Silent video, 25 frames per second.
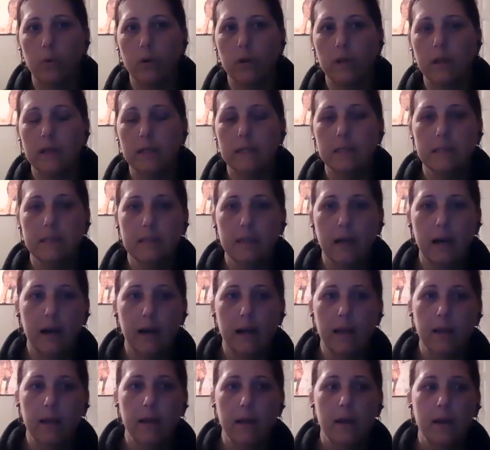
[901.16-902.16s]
really is
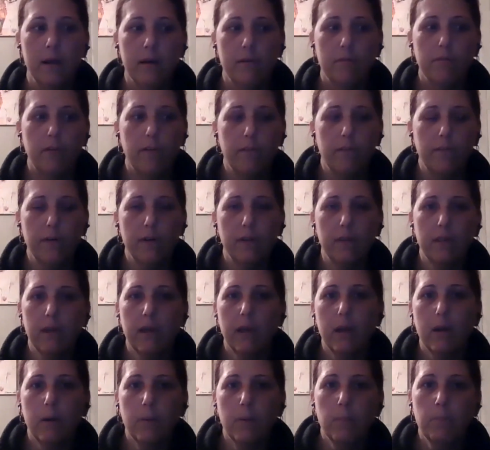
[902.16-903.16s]
not
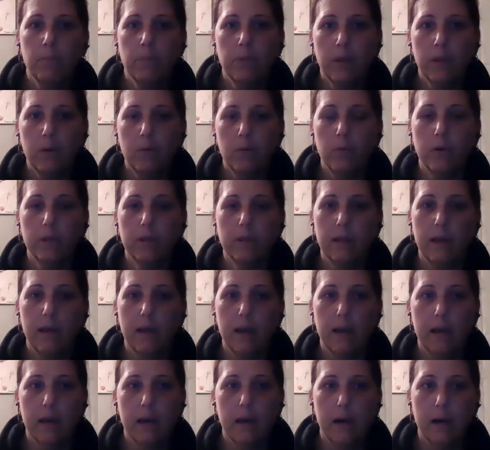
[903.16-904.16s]
fulfilling what
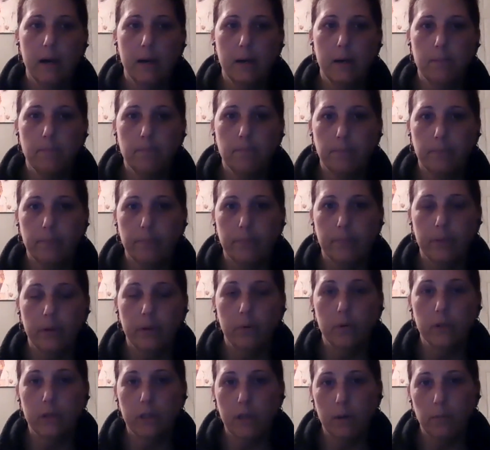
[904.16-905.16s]
they
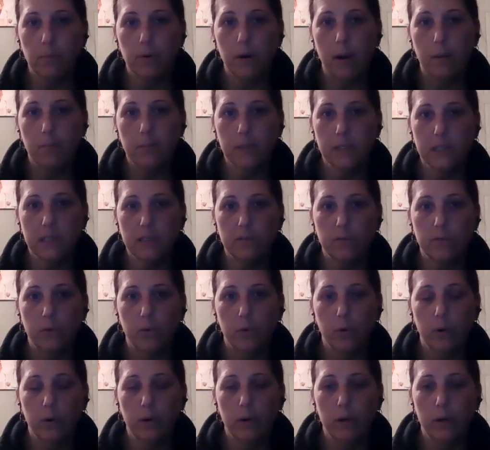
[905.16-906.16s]
promised
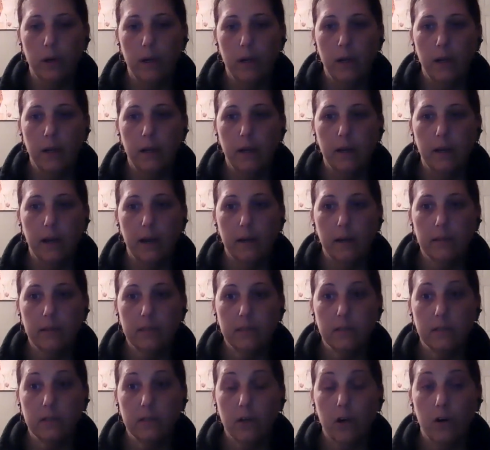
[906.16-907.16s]
for. Now,
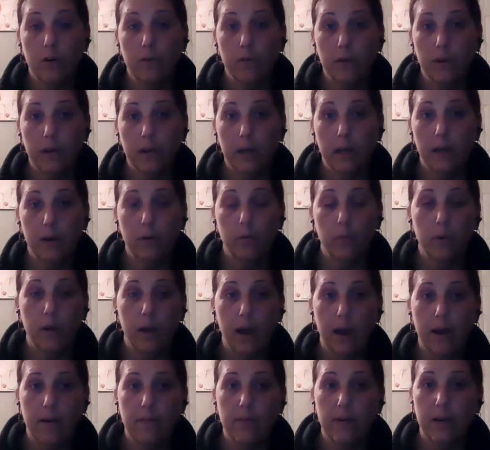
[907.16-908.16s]
since COVID hit, we
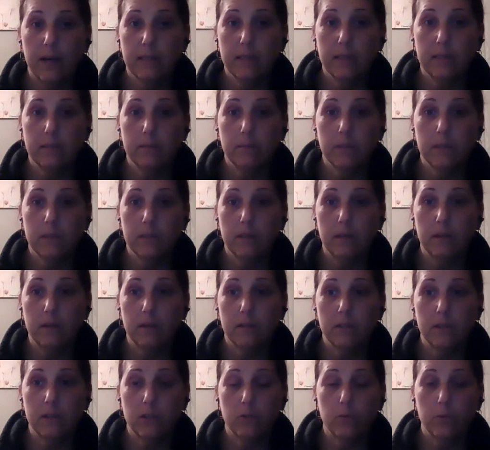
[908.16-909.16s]
have had some
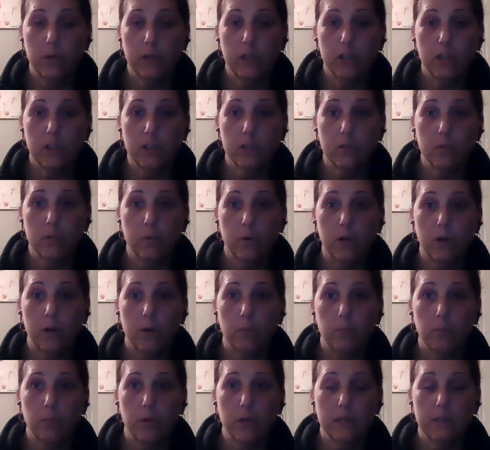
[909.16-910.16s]
situations
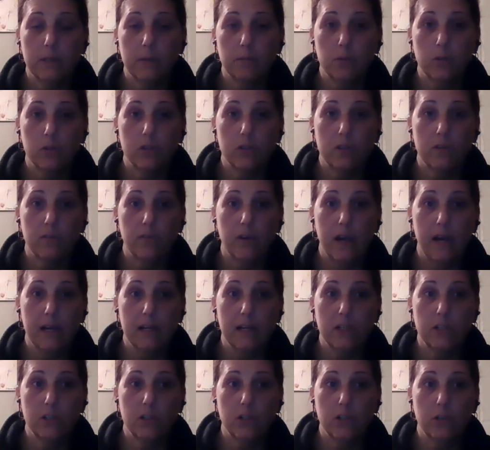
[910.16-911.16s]
where preceptors have
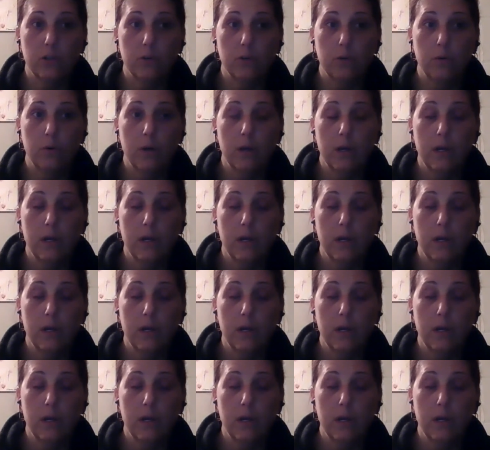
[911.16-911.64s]
had to